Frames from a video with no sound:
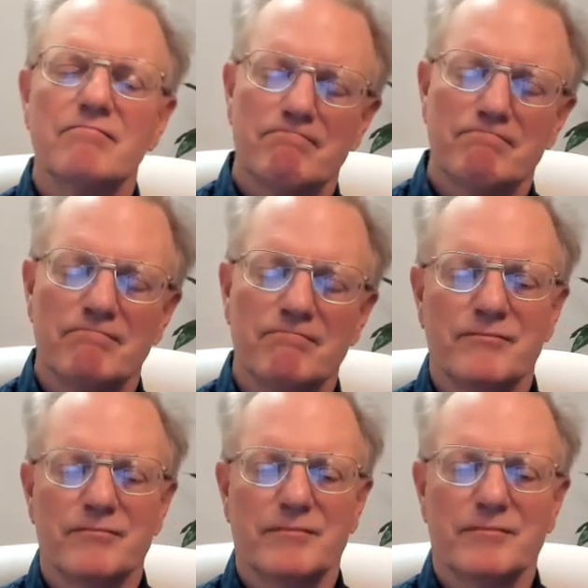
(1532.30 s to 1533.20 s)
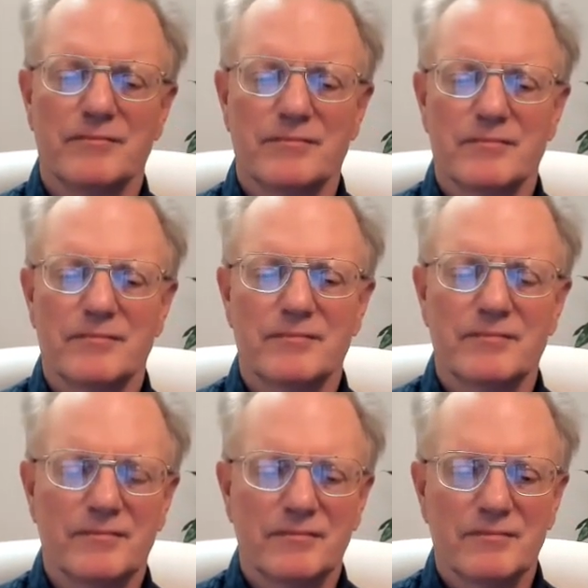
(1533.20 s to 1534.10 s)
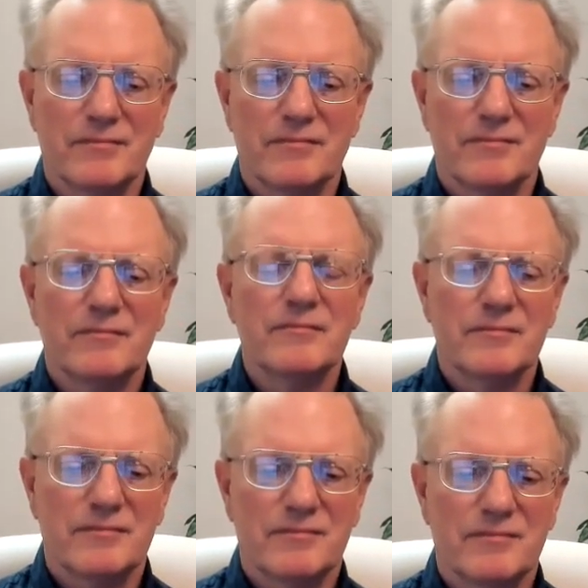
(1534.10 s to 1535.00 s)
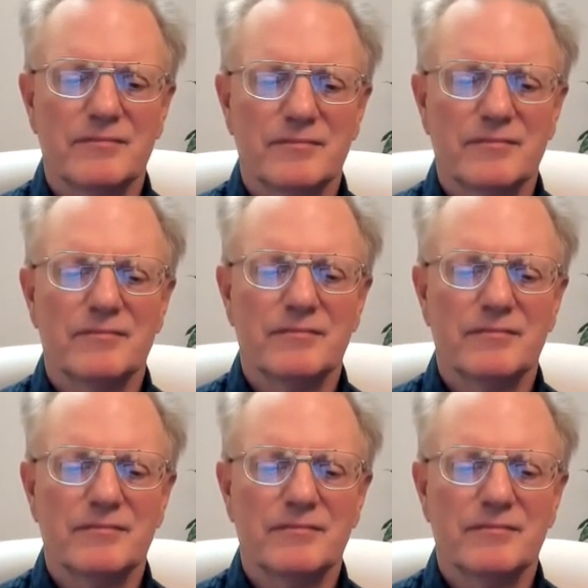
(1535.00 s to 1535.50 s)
No words are spoken by the person on screen.